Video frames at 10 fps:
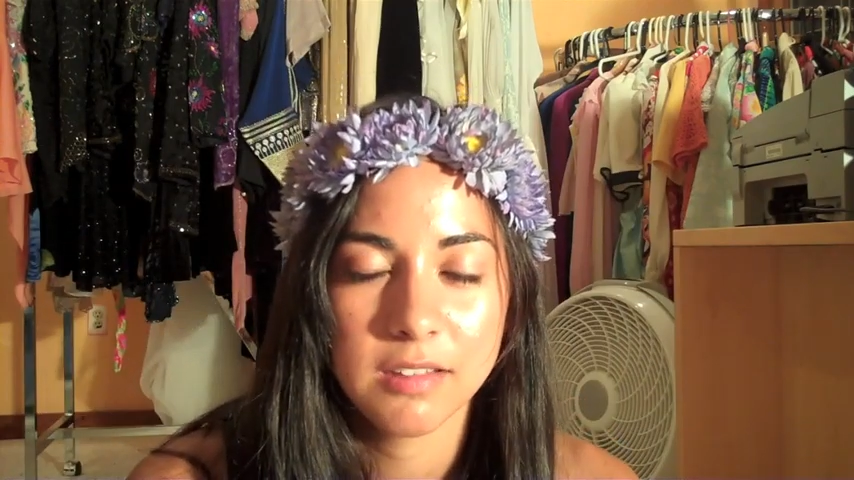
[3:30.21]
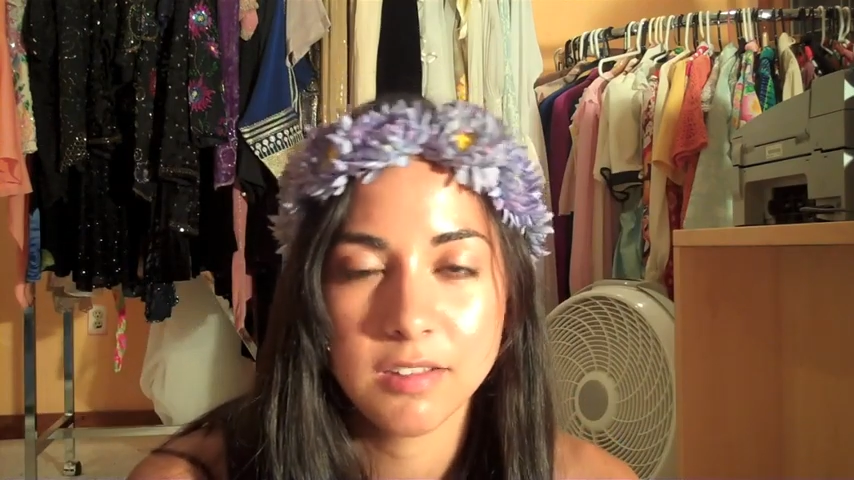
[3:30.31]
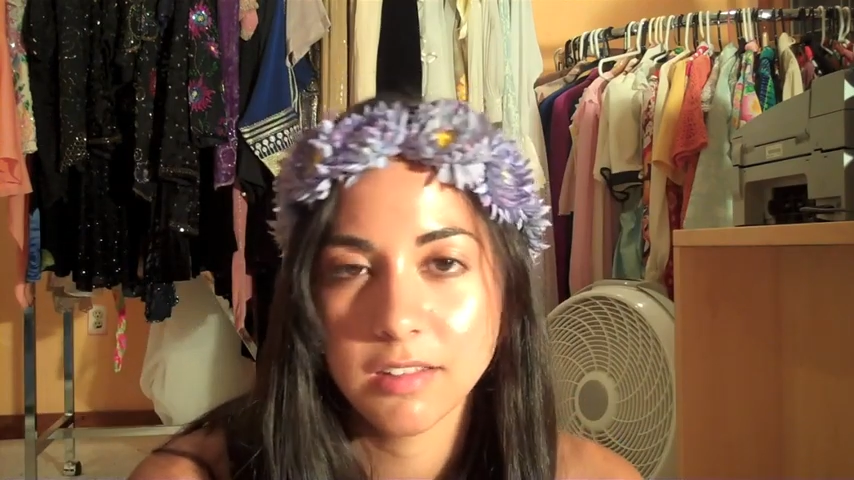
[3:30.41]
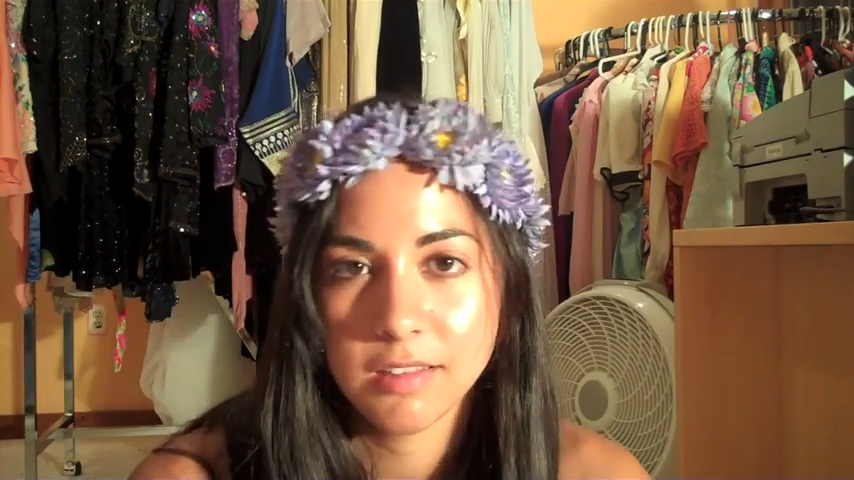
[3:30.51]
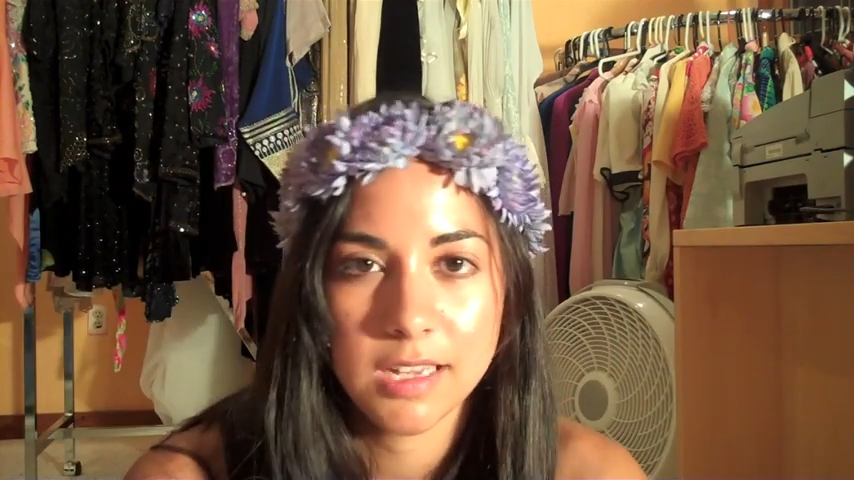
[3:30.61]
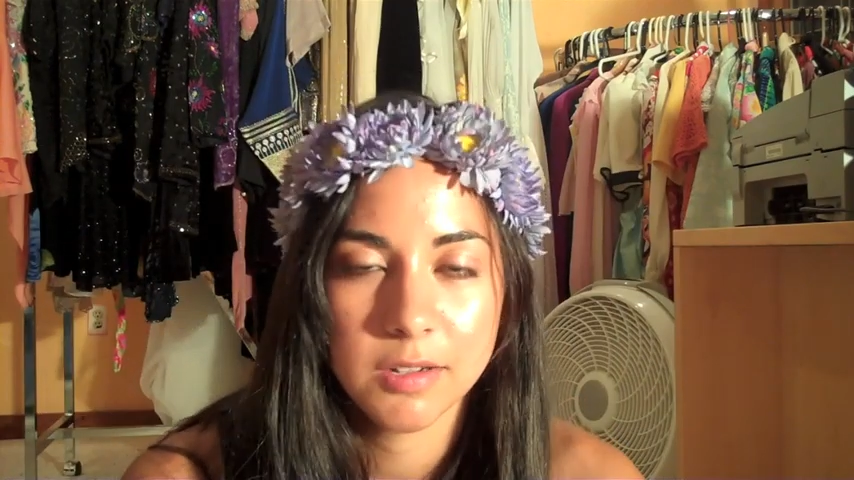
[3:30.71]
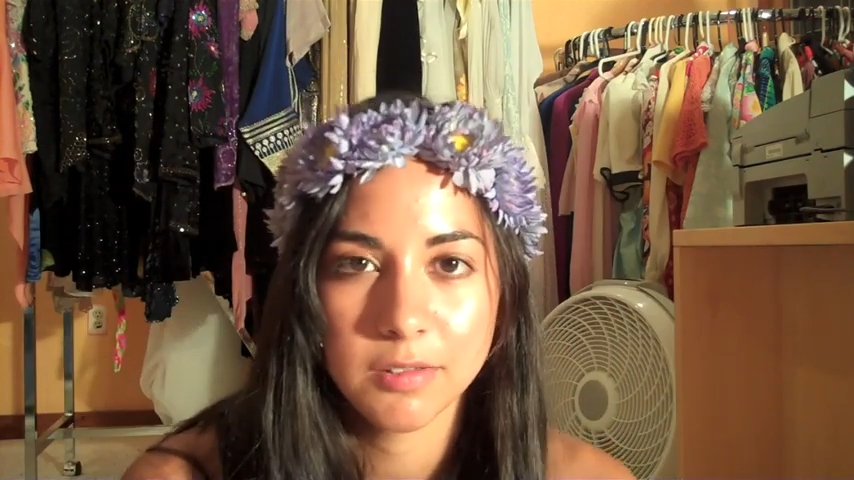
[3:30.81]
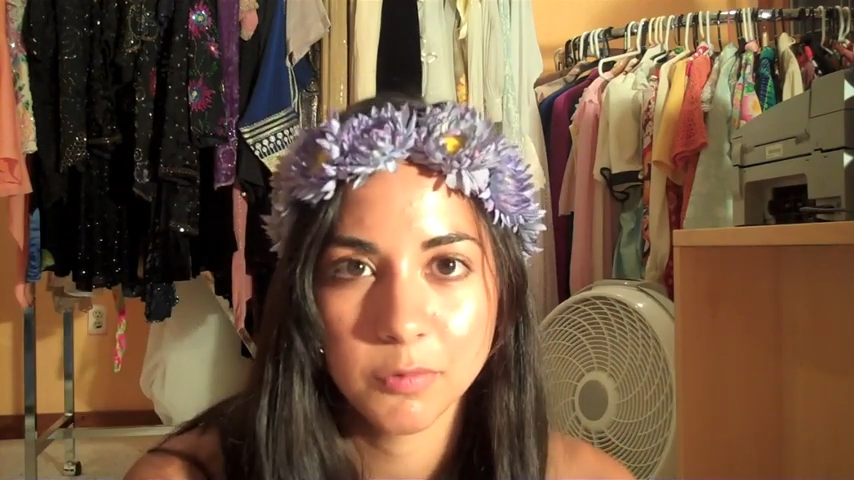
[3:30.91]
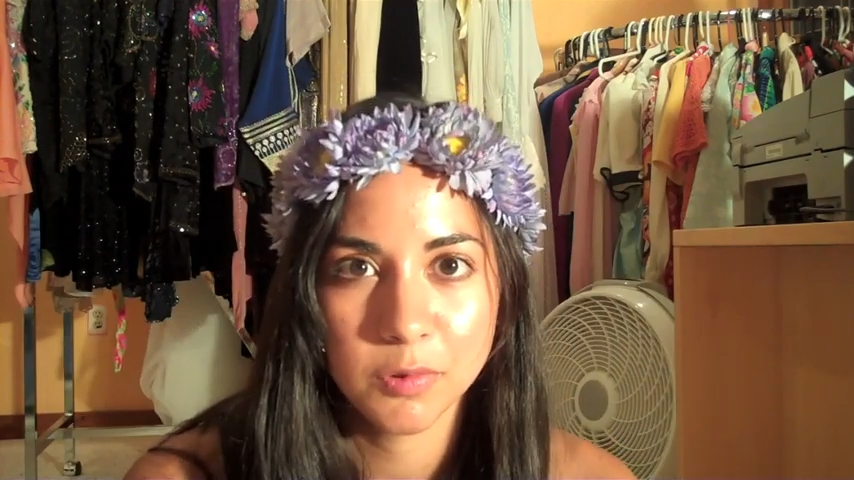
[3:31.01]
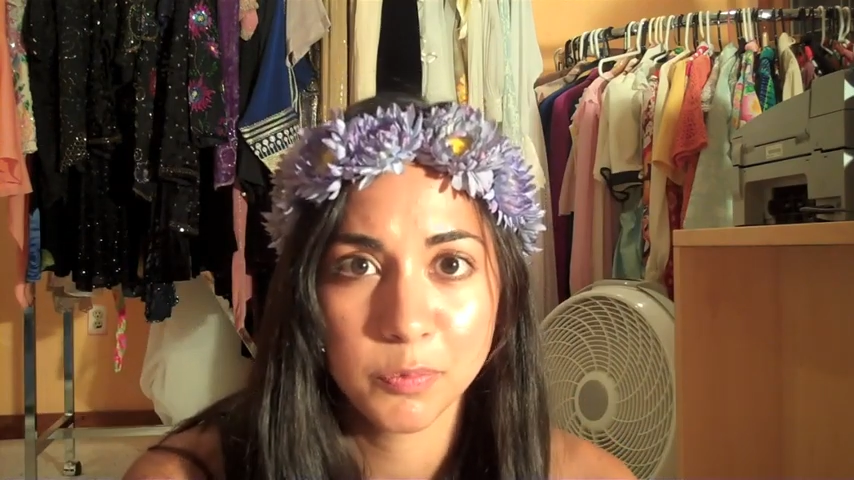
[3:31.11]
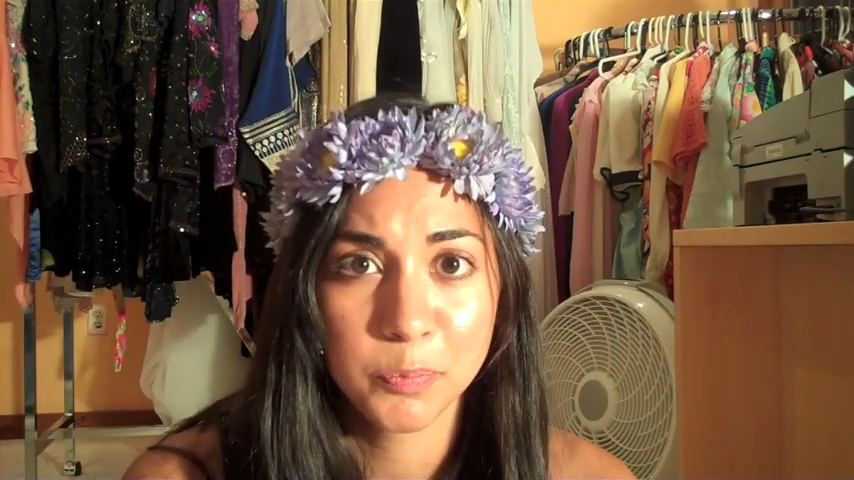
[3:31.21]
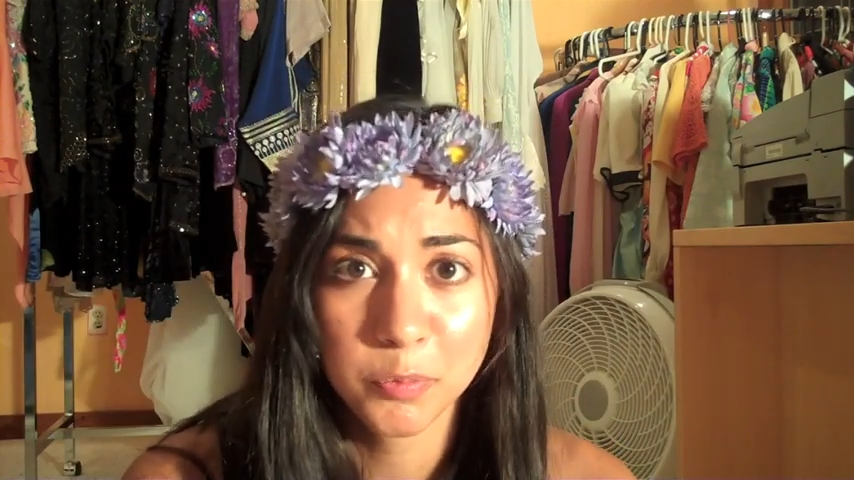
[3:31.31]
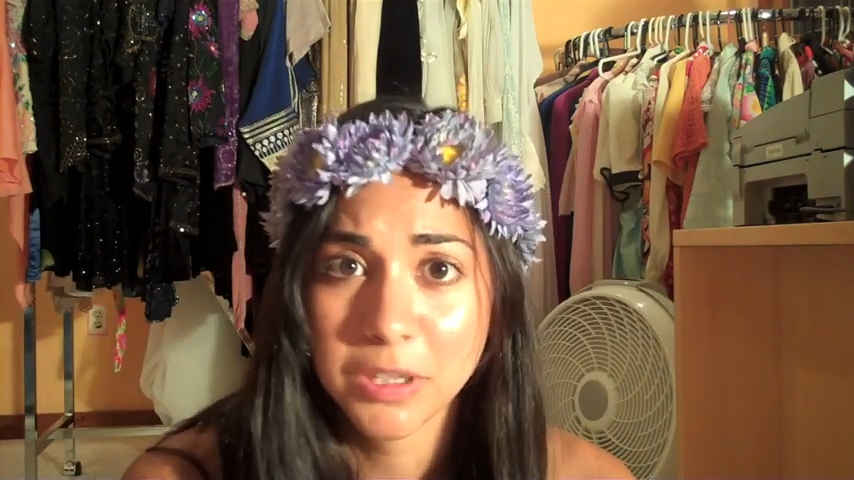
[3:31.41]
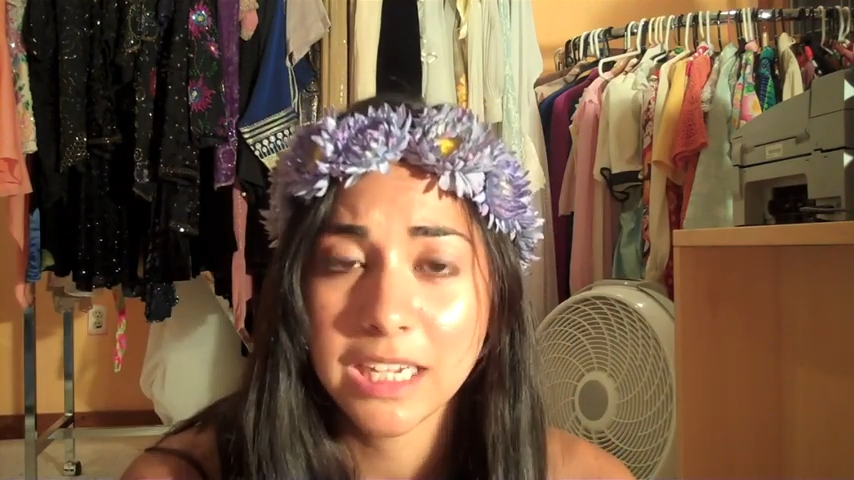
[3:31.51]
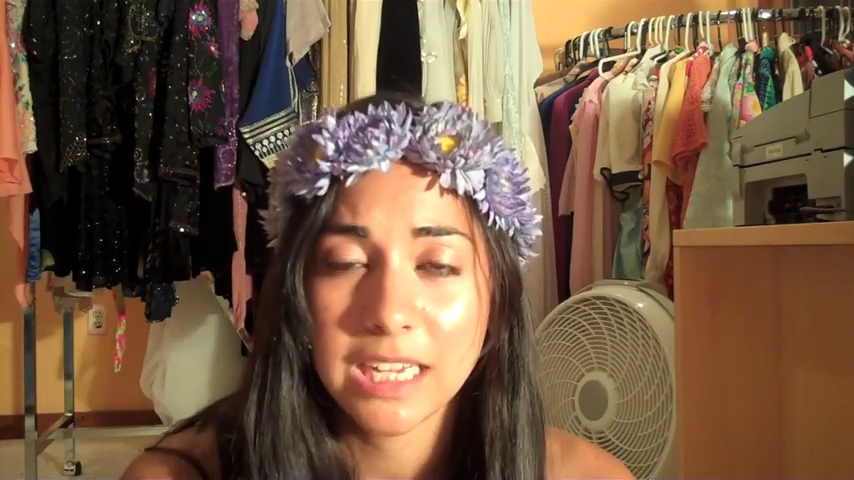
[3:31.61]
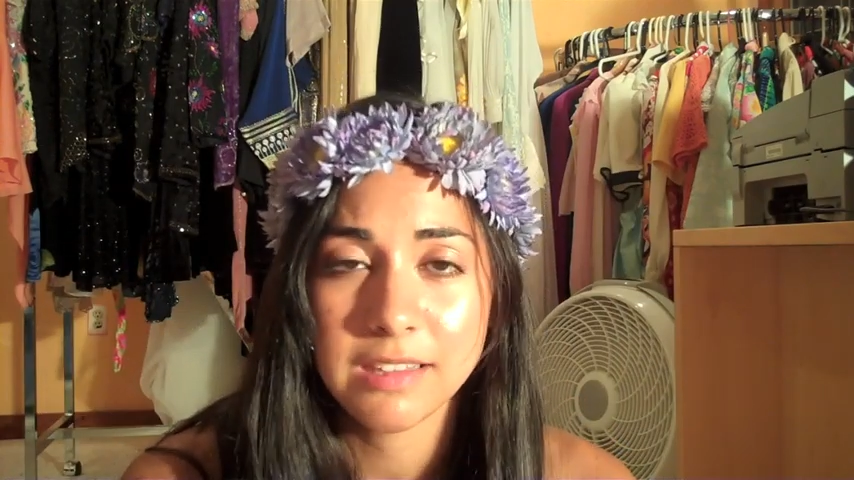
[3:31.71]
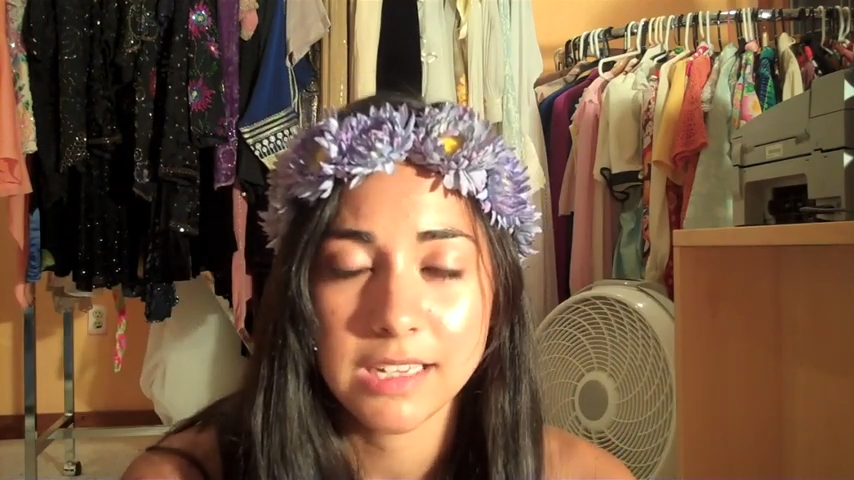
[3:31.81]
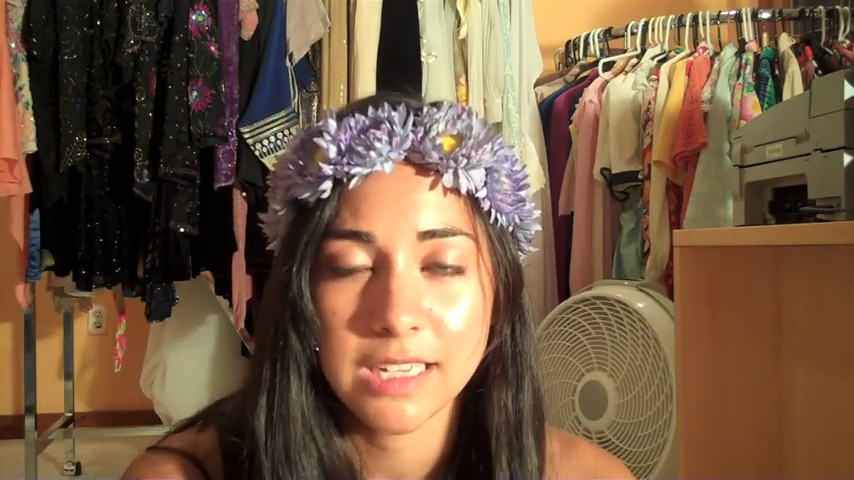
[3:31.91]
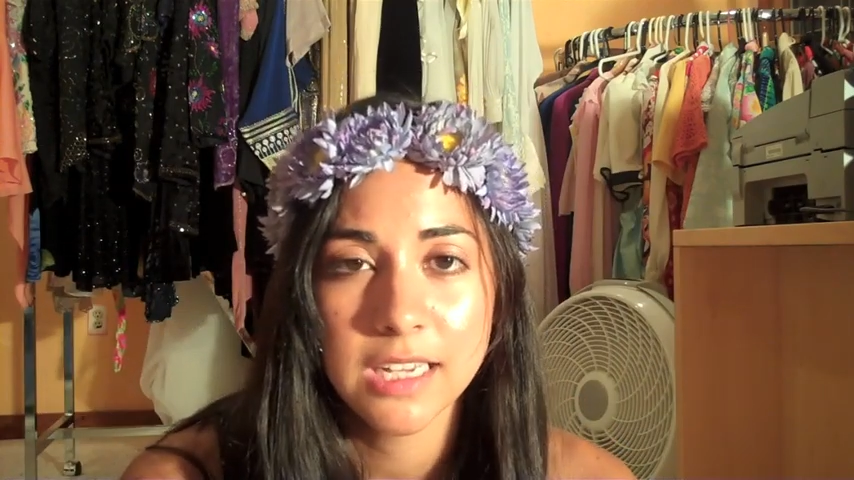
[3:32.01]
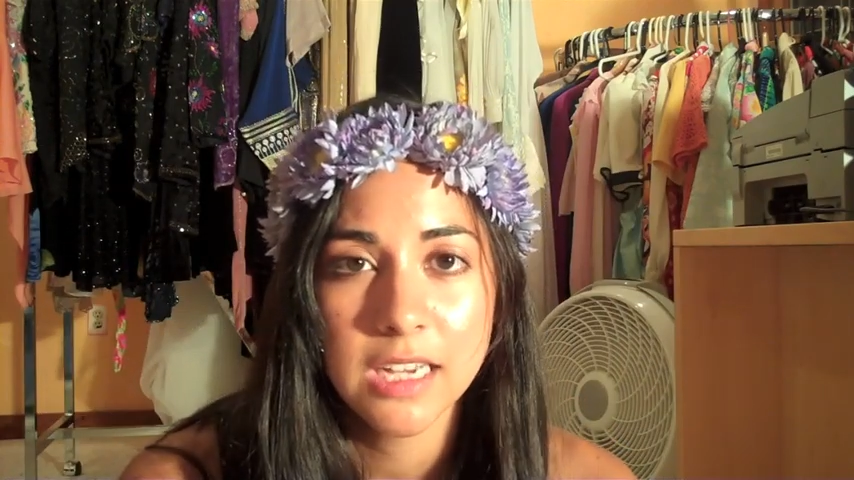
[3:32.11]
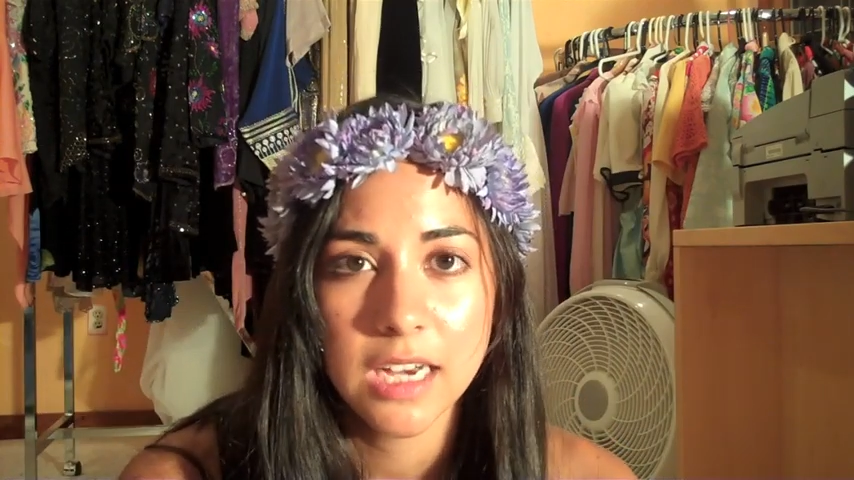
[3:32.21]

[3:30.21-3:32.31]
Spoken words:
As you can see, it was really easy.